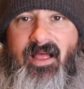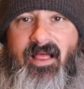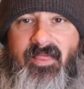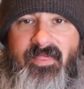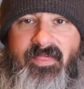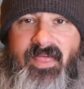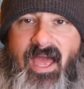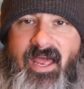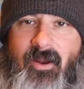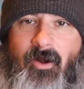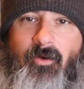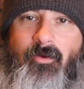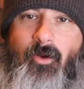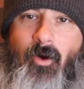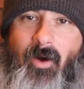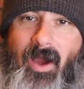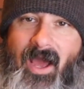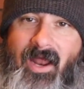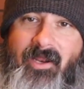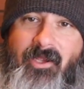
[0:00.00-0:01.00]
They don't
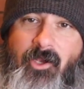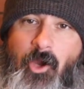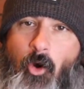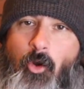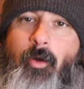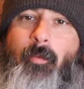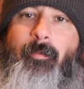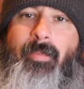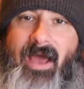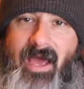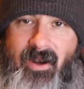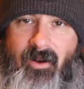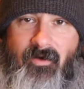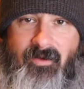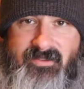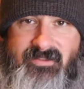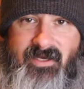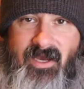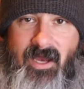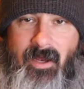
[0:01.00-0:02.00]
know how to go to bed
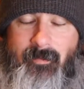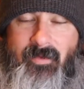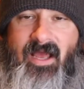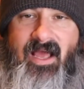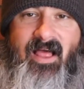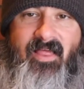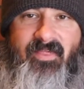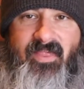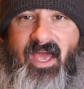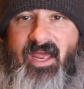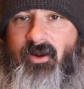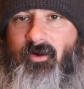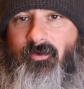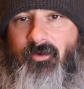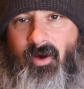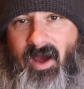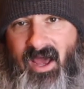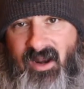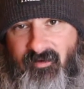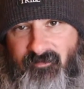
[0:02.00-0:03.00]
on time. They don't
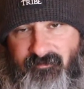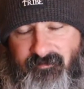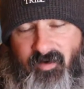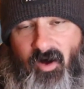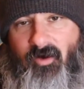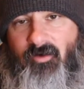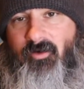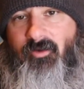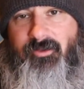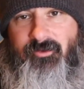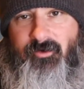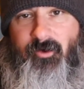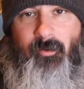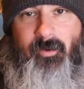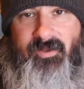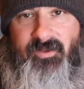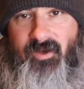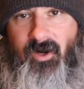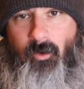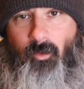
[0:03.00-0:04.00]
know how to follow through
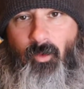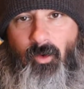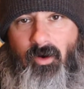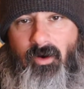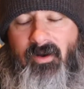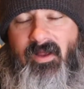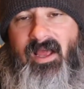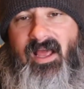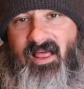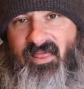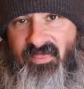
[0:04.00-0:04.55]
with their word.